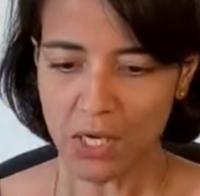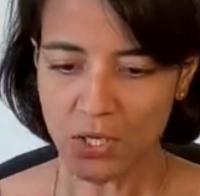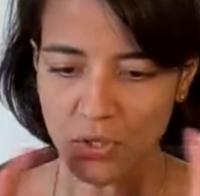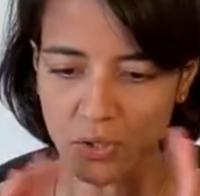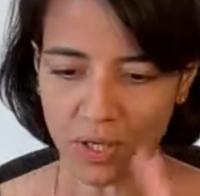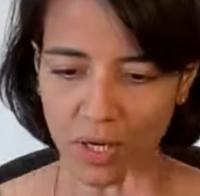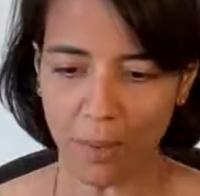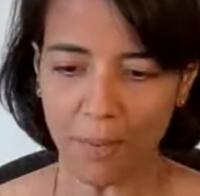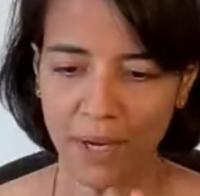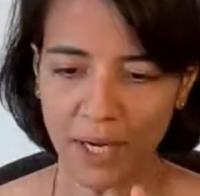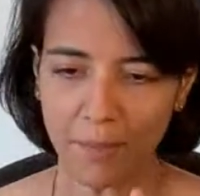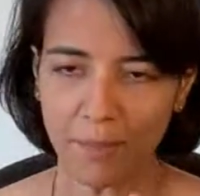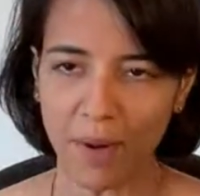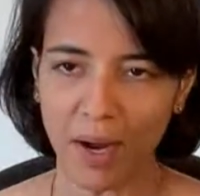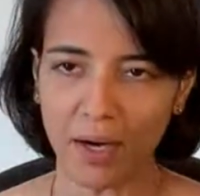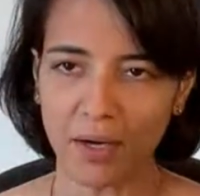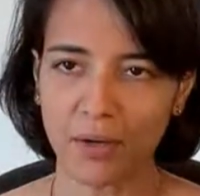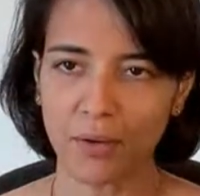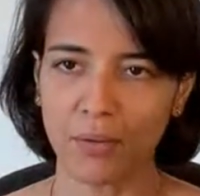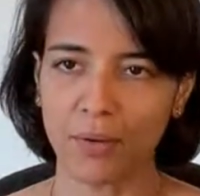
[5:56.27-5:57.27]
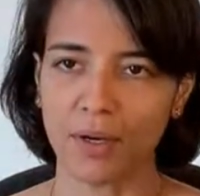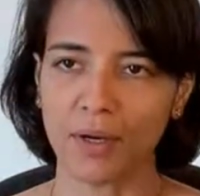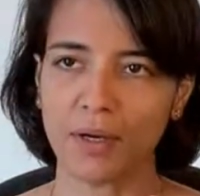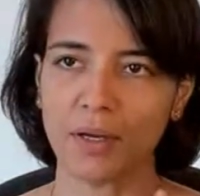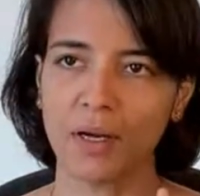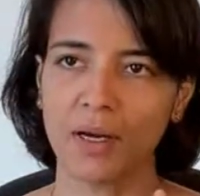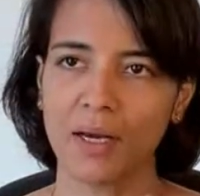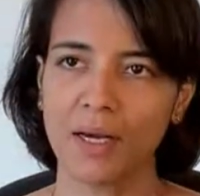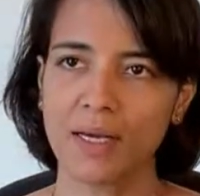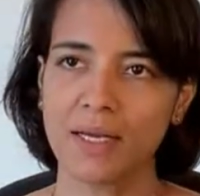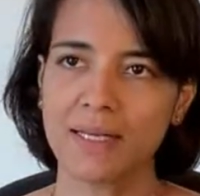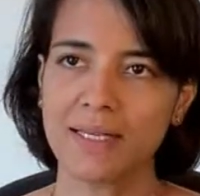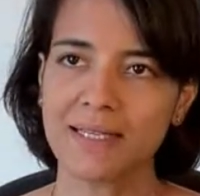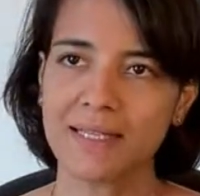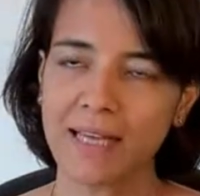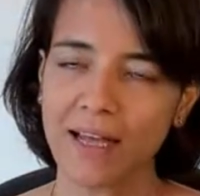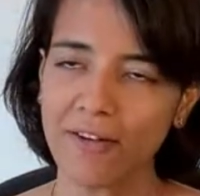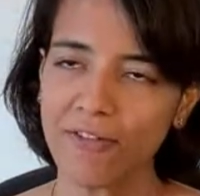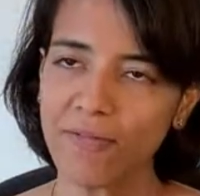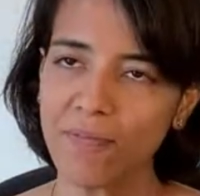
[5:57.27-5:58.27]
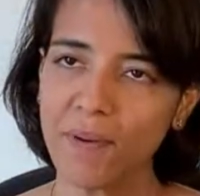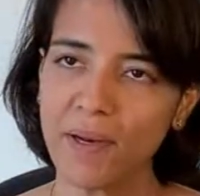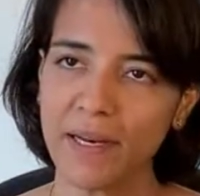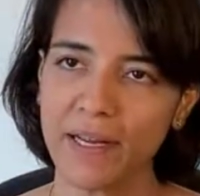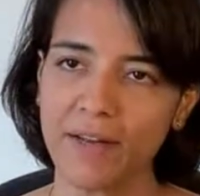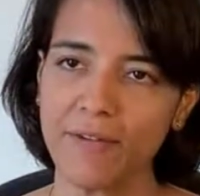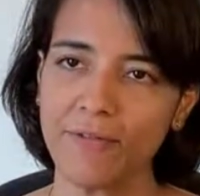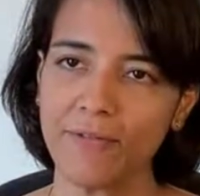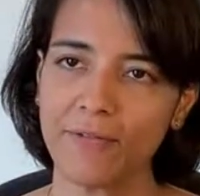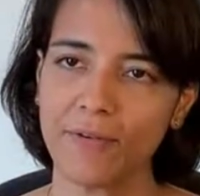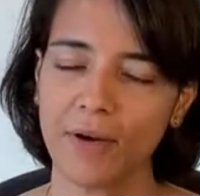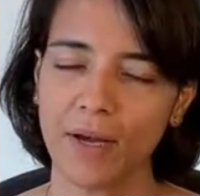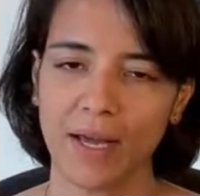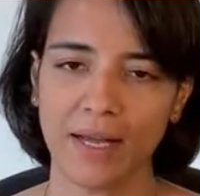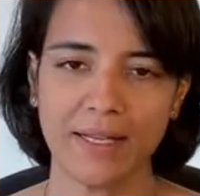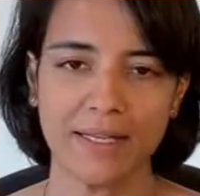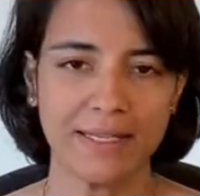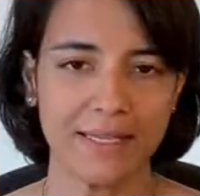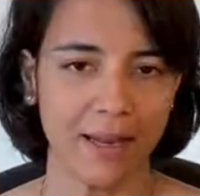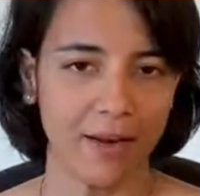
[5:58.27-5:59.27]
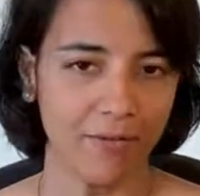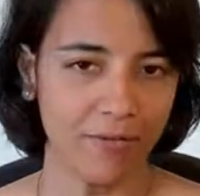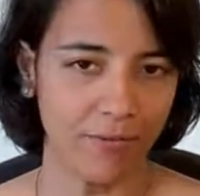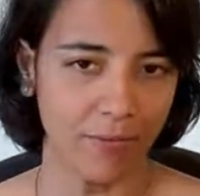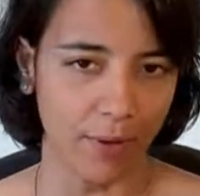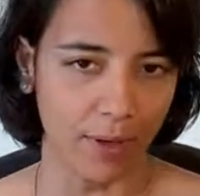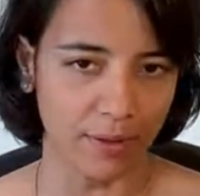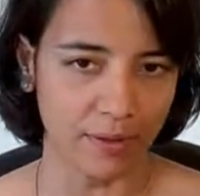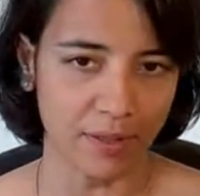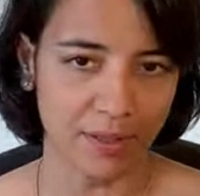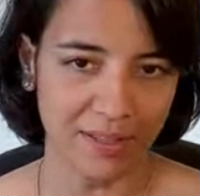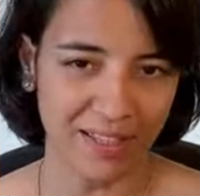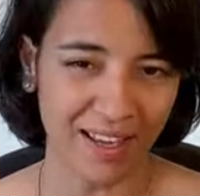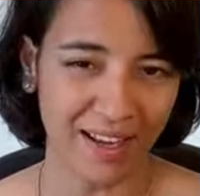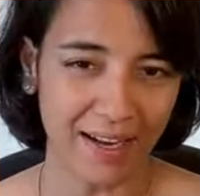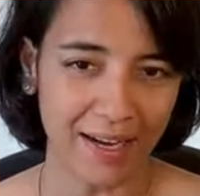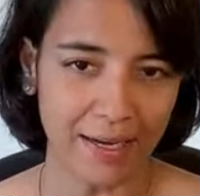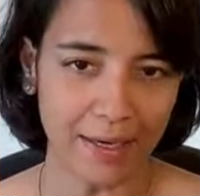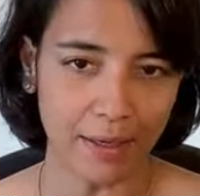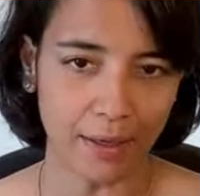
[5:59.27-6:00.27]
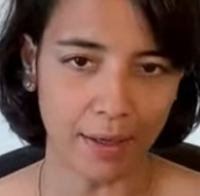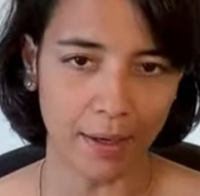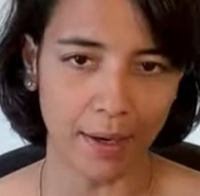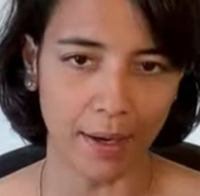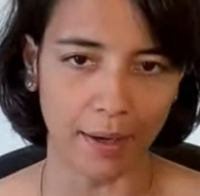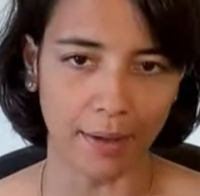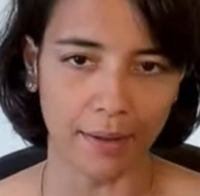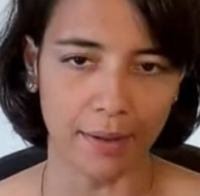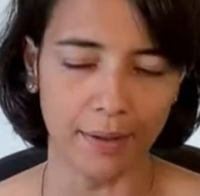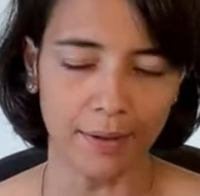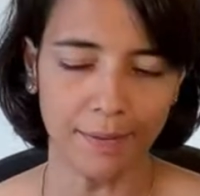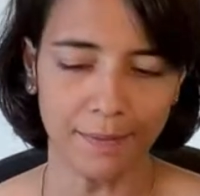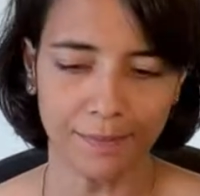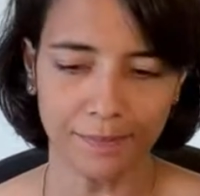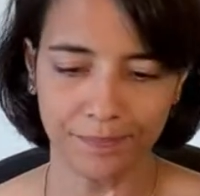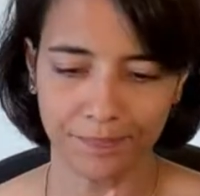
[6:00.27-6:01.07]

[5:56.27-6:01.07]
So coming back to it, self-belief and self-worth, they're interconnected.